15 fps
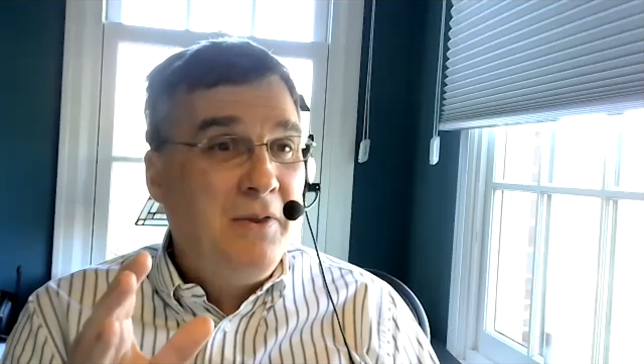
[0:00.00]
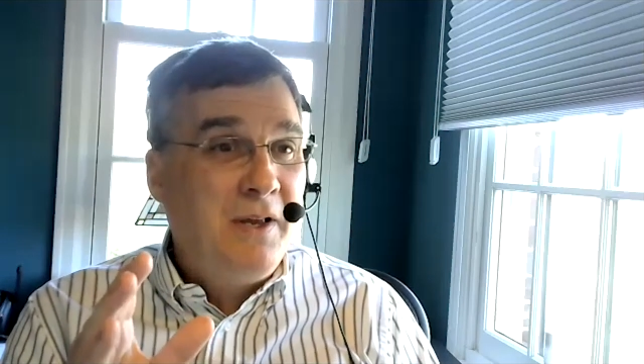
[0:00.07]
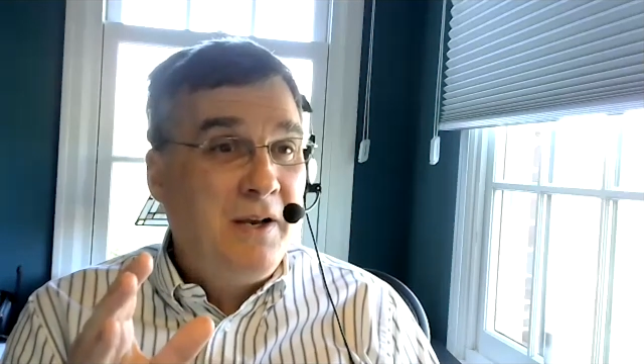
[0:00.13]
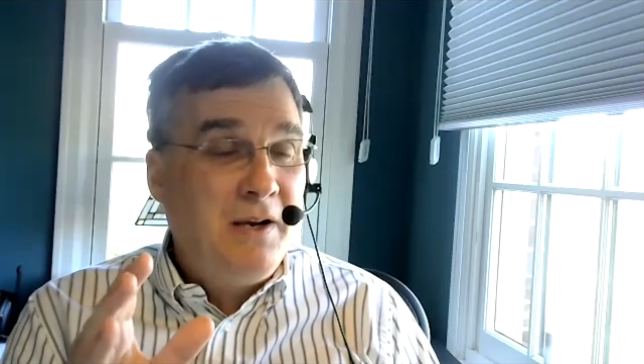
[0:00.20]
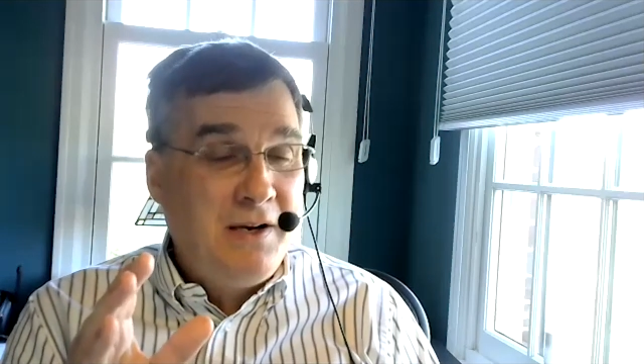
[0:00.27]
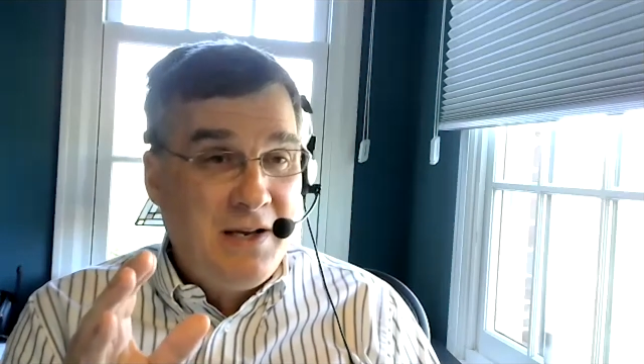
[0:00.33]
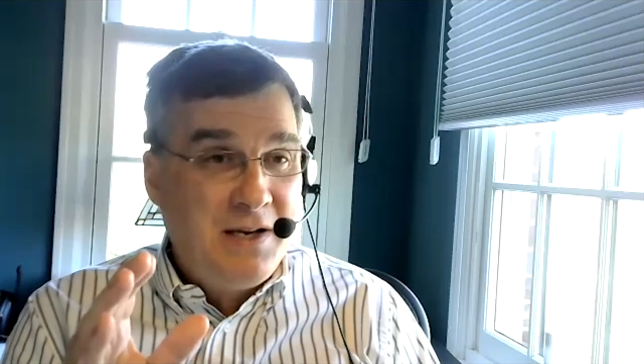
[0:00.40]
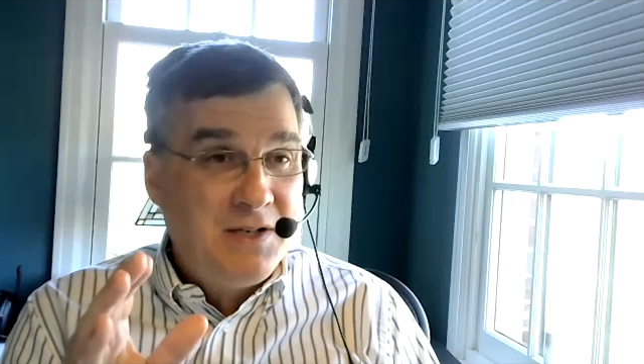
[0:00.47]
that
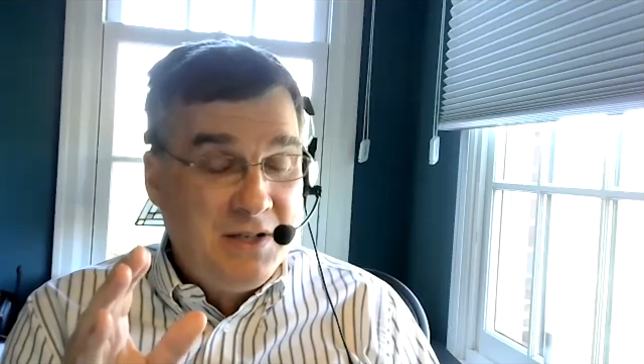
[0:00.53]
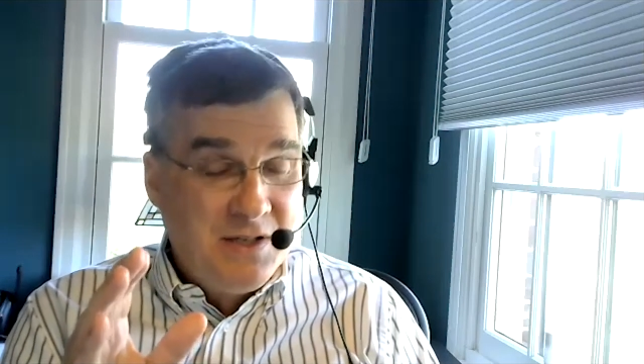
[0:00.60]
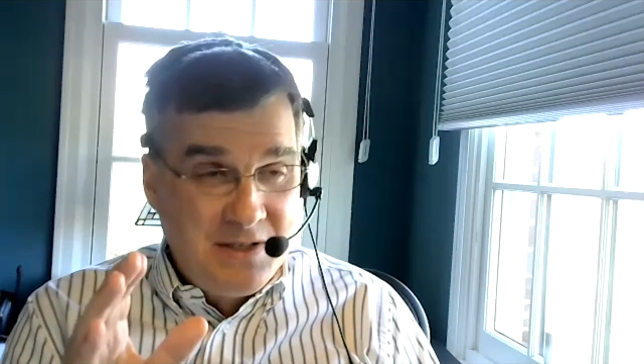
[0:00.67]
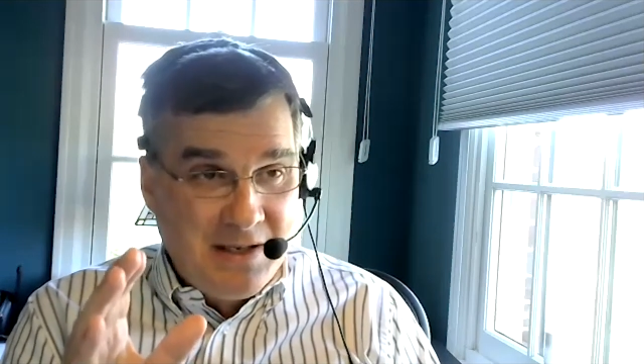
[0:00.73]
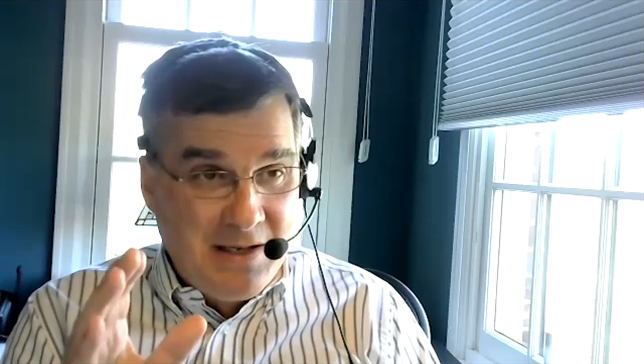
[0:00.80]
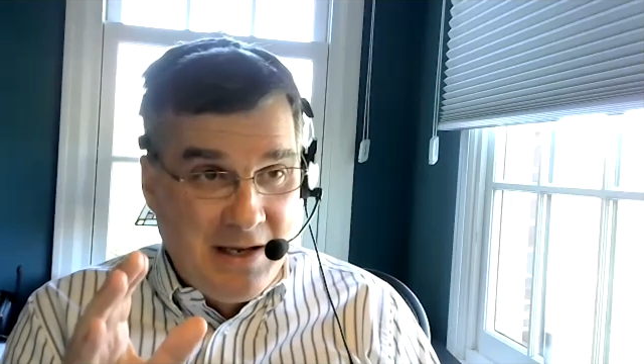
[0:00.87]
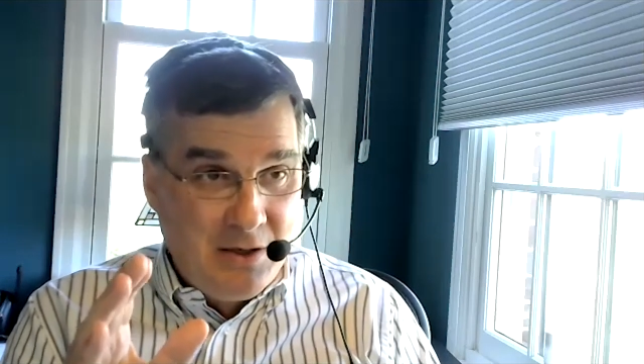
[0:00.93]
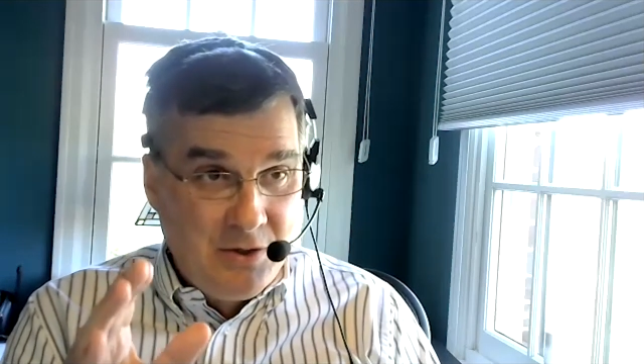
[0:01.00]
an
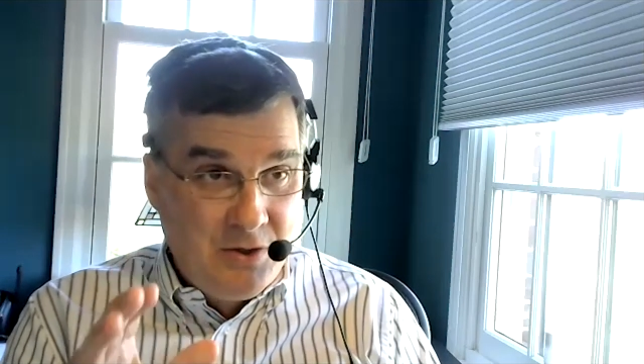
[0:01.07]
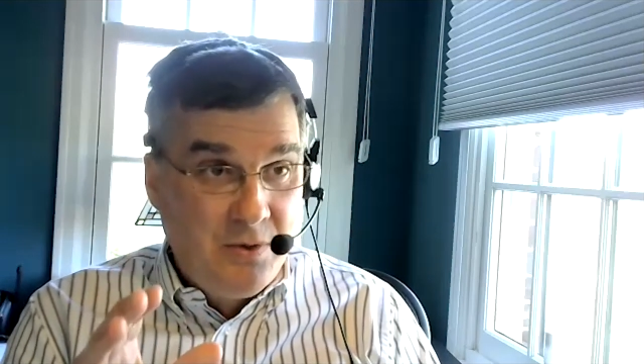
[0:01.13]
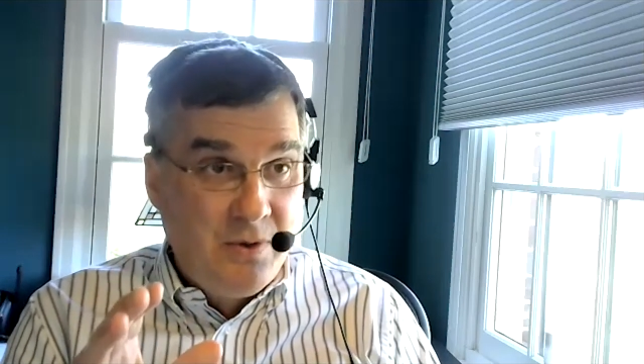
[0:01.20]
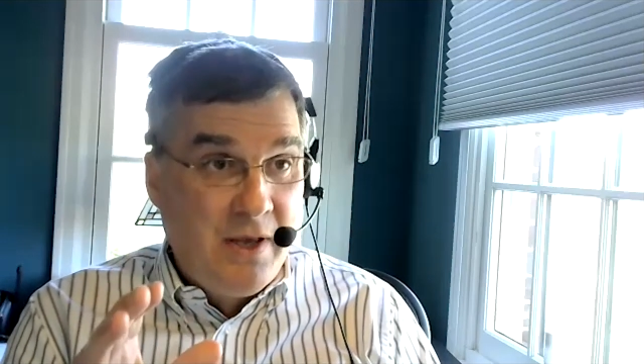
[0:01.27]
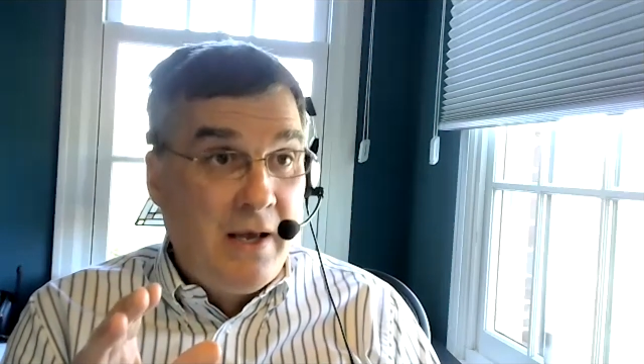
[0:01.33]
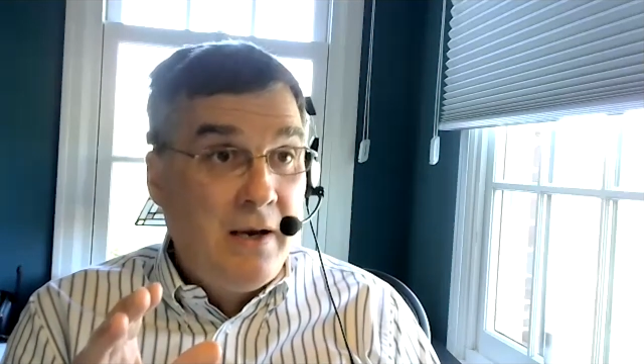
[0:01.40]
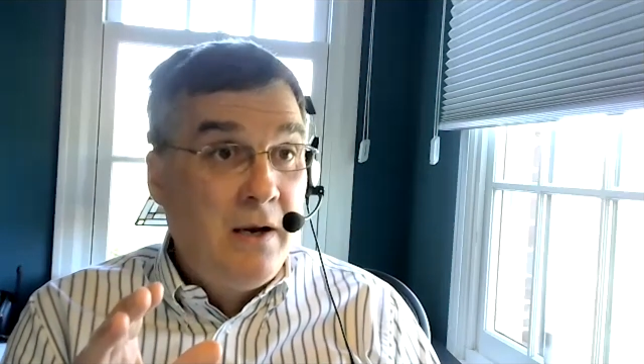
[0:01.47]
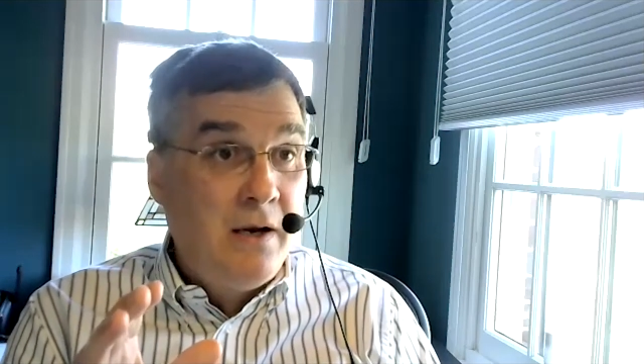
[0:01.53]
agency can't do that.